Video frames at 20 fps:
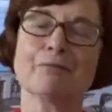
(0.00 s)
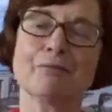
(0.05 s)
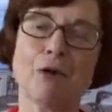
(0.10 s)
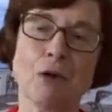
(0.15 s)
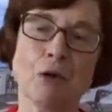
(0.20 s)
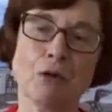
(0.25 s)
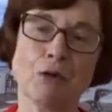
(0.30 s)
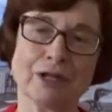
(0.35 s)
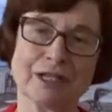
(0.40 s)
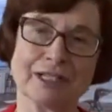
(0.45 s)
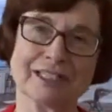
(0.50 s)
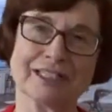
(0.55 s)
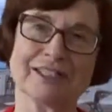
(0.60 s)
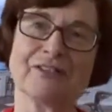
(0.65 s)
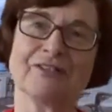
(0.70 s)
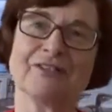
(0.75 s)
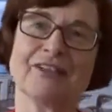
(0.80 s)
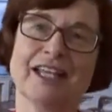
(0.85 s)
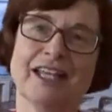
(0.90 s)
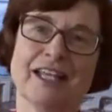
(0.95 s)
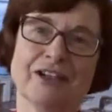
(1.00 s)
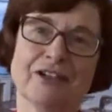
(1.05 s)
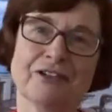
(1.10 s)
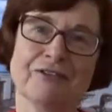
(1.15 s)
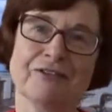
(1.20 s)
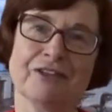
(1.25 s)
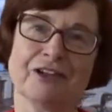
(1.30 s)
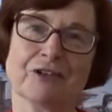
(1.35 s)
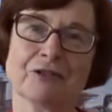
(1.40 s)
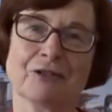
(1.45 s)
bonus of
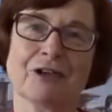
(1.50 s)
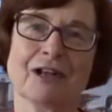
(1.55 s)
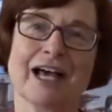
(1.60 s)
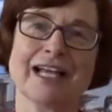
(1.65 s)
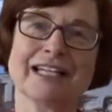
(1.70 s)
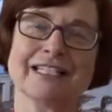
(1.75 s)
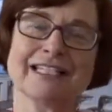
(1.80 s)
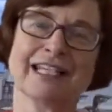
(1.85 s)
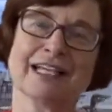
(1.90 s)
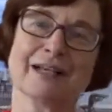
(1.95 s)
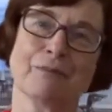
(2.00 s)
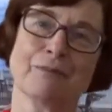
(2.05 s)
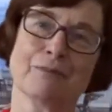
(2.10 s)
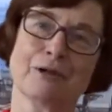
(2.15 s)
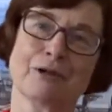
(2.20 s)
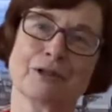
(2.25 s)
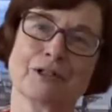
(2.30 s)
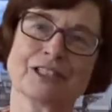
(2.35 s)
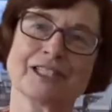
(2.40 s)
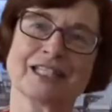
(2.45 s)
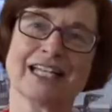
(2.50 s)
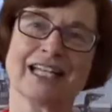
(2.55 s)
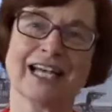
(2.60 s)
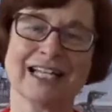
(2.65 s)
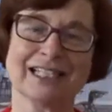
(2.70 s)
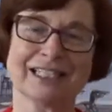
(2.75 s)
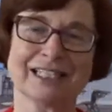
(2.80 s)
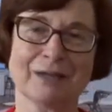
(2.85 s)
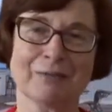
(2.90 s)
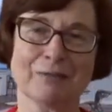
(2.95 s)
individualizing and
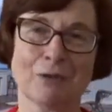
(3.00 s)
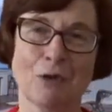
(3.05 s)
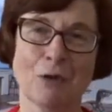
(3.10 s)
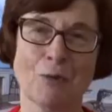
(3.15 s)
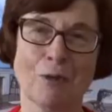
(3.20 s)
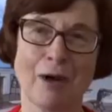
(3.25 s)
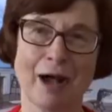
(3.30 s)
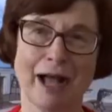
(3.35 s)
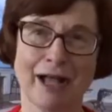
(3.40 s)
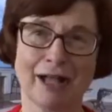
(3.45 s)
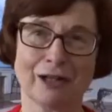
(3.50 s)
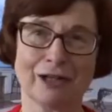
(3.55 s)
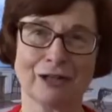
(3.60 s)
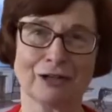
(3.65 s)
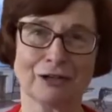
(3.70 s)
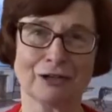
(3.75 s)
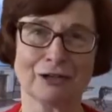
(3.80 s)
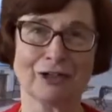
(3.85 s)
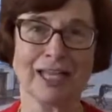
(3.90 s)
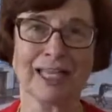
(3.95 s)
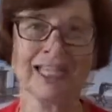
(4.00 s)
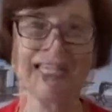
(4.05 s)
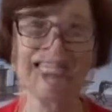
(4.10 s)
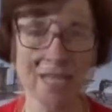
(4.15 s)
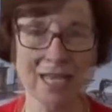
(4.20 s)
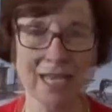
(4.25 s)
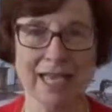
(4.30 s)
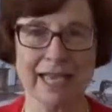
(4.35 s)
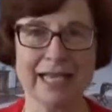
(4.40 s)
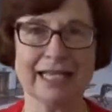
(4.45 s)
personalizing mobile learning
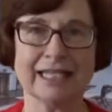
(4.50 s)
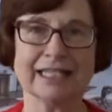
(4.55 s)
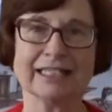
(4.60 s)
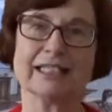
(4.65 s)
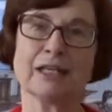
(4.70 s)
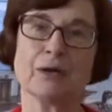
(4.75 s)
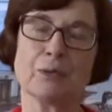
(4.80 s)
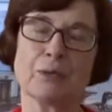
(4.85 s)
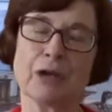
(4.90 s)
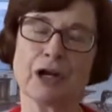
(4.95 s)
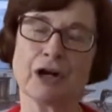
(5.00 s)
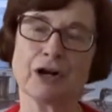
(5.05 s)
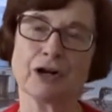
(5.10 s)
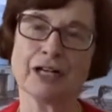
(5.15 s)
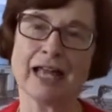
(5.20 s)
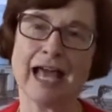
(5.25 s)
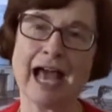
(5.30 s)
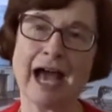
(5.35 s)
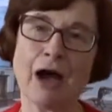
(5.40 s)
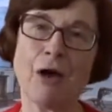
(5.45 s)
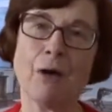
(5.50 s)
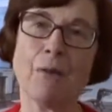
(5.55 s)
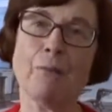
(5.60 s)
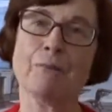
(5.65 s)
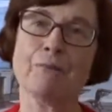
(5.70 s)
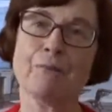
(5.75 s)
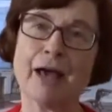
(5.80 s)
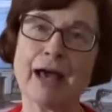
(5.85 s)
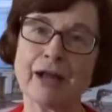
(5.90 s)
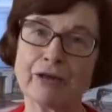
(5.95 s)
is that we are now
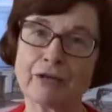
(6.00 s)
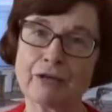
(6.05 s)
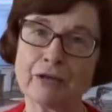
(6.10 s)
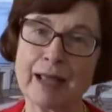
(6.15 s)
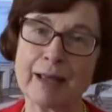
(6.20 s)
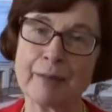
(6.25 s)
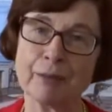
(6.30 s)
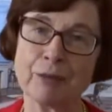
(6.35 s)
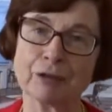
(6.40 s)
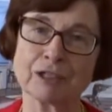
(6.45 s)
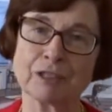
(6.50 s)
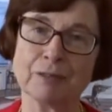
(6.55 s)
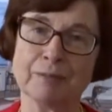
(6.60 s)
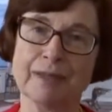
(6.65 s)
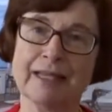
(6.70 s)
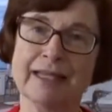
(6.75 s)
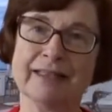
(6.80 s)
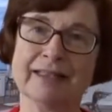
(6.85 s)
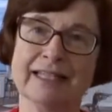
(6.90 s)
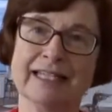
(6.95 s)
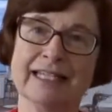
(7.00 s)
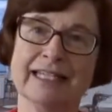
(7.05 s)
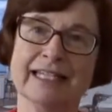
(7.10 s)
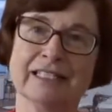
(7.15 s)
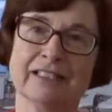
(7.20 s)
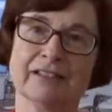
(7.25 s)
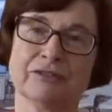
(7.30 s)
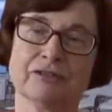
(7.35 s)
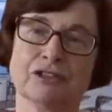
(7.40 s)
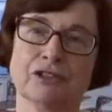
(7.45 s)
better able to meet the
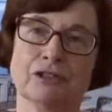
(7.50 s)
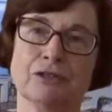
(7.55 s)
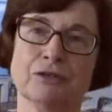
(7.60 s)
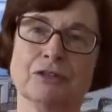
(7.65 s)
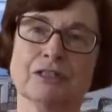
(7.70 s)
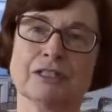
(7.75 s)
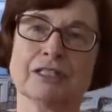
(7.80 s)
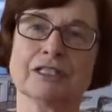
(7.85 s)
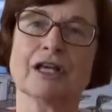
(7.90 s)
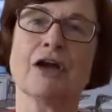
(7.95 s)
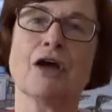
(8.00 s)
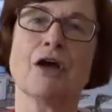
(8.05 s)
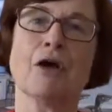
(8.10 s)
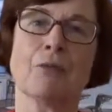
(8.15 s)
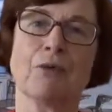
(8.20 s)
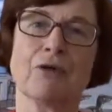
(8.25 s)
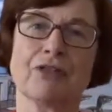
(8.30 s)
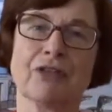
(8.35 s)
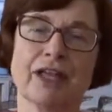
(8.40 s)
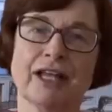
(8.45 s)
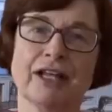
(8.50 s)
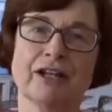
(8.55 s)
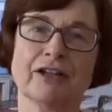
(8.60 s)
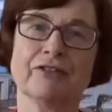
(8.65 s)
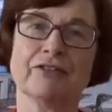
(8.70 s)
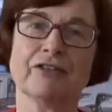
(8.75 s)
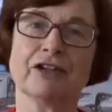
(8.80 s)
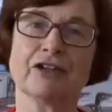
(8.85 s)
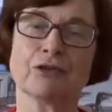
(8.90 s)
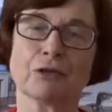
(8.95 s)
needs of students with
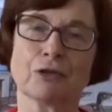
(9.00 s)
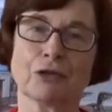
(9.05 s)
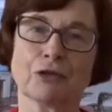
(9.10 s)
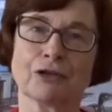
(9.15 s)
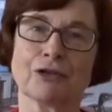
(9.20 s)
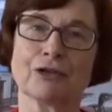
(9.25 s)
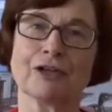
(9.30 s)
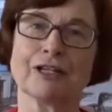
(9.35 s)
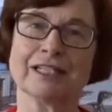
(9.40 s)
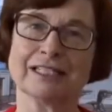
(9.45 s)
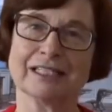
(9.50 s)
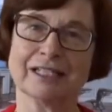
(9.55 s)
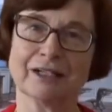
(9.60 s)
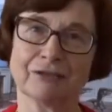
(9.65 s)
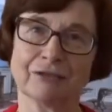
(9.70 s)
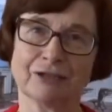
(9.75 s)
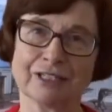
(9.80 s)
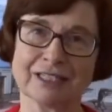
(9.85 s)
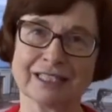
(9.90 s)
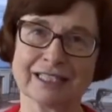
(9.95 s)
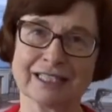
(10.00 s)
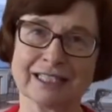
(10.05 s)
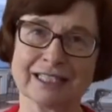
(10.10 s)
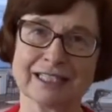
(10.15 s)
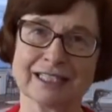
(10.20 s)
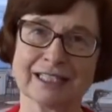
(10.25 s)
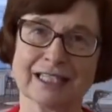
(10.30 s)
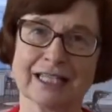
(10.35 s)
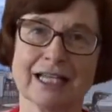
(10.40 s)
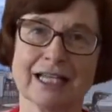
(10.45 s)
individual learning
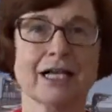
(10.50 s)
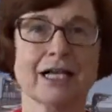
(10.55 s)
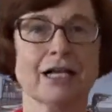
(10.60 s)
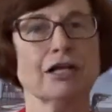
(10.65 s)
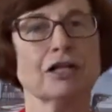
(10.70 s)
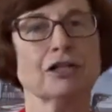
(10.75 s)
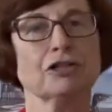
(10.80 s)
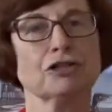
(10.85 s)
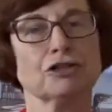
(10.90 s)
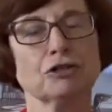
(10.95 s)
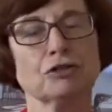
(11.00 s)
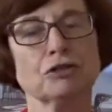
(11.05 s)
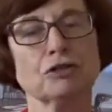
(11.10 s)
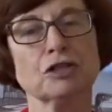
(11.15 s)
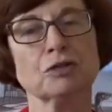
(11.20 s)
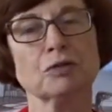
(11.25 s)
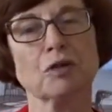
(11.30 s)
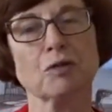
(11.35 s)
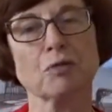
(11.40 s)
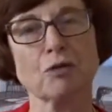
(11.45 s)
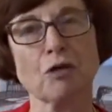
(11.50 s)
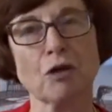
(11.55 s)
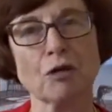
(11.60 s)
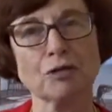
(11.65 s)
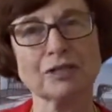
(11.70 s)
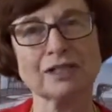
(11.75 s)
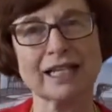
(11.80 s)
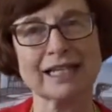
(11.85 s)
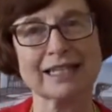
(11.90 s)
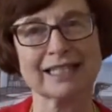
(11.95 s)
differences. Students with
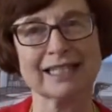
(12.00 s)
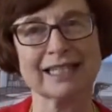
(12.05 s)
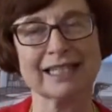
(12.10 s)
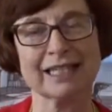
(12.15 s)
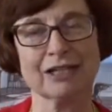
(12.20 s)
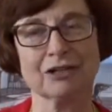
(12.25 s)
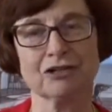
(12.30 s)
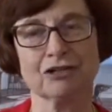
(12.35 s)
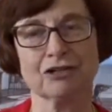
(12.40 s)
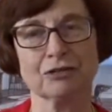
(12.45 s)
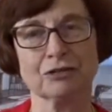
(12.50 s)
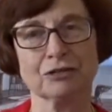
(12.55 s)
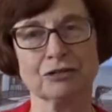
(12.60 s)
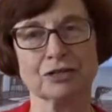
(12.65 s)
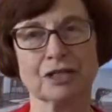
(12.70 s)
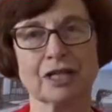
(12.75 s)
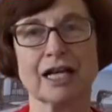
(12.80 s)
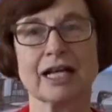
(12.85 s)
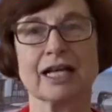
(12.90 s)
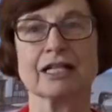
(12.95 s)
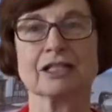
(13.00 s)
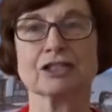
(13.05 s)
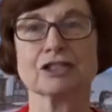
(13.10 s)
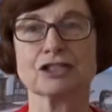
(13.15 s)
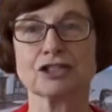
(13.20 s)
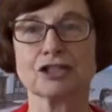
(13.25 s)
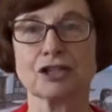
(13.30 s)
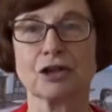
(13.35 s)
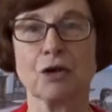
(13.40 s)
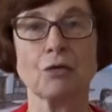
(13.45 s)
processing issues can
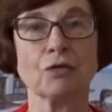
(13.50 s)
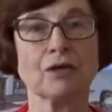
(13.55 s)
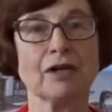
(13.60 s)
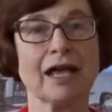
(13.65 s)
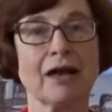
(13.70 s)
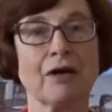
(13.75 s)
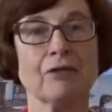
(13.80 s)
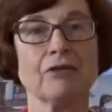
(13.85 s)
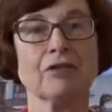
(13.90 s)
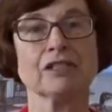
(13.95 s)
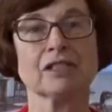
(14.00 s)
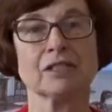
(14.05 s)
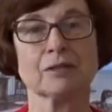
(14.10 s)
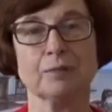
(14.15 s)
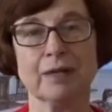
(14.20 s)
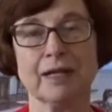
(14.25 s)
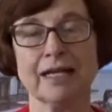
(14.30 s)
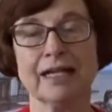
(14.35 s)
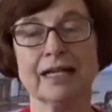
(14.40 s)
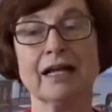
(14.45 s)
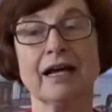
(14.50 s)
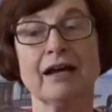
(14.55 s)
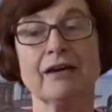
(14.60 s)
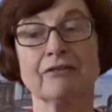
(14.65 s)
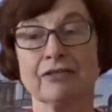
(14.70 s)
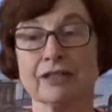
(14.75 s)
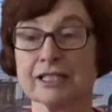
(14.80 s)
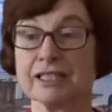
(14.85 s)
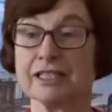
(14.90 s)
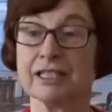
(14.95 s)
slow down the speed
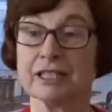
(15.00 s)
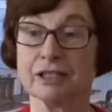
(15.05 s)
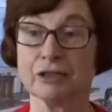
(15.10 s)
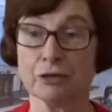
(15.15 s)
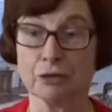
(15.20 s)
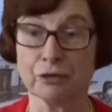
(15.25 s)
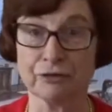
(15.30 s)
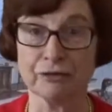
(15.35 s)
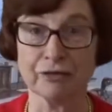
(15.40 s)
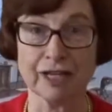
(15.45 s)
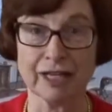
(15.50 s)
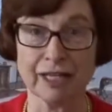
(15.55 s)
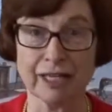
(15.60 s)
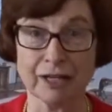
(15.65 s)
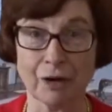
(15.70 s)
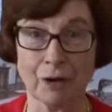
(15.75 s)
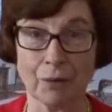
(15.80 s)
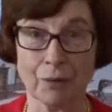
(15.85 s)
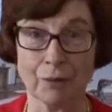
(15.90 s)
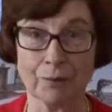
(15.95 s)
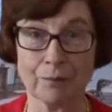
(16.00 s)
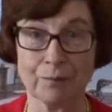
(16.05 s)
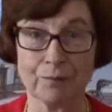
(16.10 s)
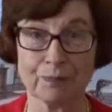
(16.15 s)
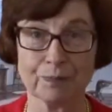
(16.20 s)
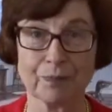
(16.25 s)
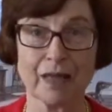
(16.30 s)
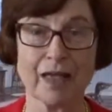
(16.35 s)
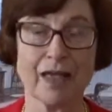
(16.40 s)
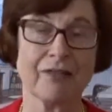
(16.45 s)
of listening to a video.
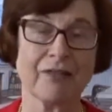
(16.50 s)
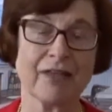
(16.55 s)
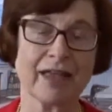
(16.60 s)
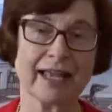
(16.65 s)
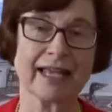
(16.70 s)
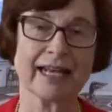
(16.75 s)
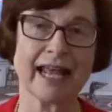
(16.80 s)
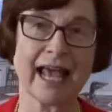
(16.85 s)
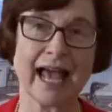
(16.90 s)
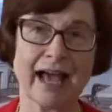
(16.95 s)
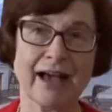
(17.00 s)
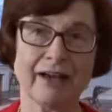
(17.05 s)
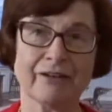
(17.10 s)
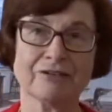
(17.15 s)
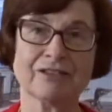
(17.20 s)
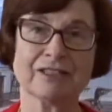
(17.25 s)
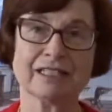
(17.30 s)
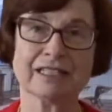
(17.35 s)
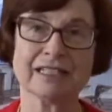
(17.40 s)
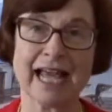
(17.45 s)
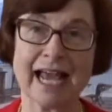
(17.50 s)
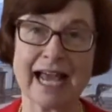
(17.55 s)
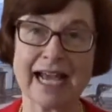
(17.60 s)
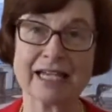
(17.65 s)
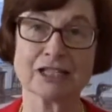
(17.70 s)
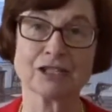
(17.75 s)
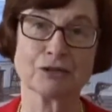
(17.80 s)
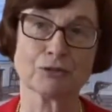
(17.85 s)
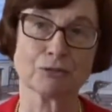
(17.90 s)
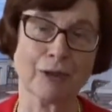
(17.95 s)
They can have
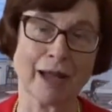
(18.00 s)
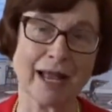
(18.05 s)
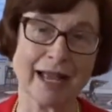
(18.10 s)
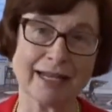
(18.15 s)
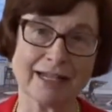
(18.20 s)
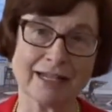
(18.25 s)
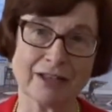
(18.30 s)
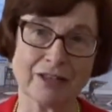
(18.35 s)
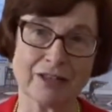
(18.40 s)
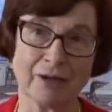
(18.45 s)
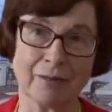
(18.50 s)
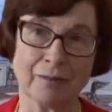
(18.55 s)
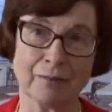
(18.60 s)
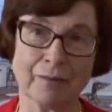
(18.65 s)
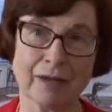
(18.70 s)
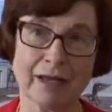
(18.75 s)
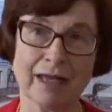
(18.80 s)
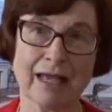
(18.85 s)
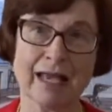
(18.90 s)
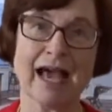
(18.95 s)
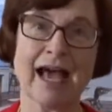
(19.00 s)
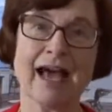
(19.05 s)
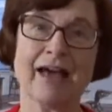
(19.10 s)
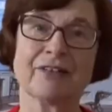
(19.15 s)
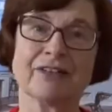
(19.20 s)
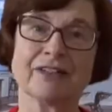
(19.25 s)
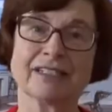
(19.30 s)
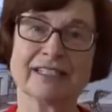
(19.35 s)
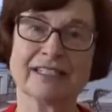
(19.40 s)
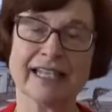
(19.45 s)
text read to them at
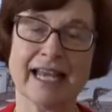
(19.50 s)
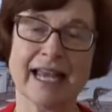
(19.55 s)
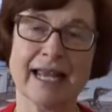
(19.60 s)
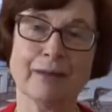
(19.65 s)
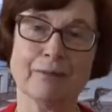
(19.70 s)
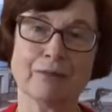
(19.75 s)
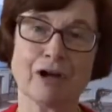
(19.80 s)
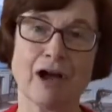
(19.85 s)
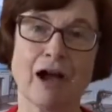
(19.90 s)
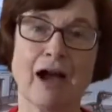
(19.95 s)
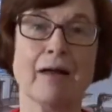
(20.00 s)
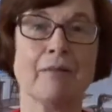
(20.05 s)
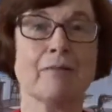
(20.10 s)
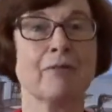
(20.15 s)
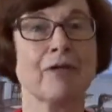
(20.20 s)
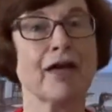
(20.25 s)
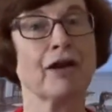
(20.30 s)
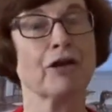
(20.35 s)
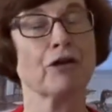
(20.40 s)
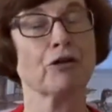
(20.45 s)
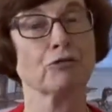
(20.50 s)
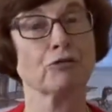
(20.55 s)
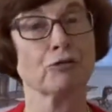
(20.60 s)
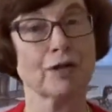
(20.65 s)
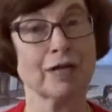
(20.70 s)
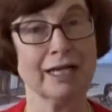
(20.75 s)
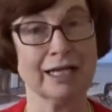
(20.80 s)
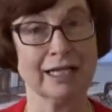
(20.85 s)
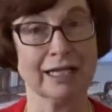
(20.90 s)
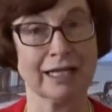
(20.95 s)
the same time they are
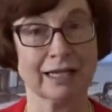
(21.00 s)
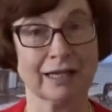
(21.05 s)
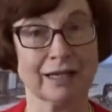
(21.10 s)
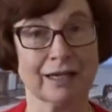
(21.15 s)
reading.